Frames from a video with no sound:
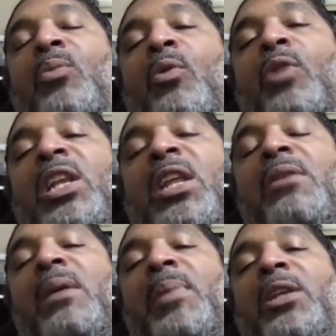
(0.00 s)
will
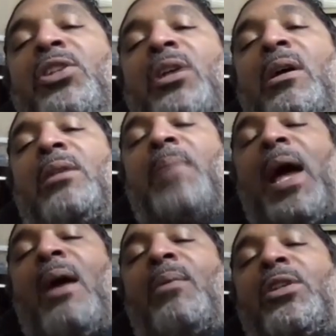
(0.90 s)
literally be judged by
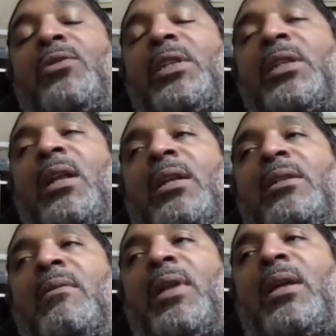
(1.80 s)
how it treats the
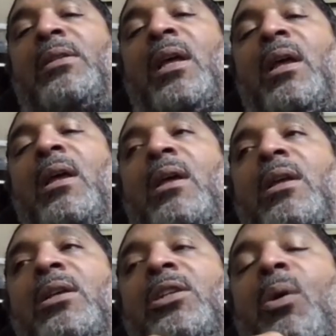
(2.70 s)
least of these.
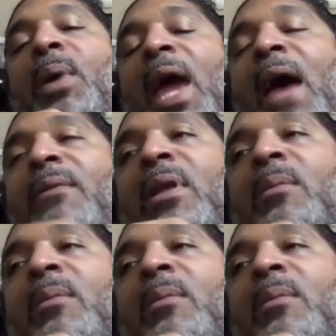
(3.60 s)
So we have to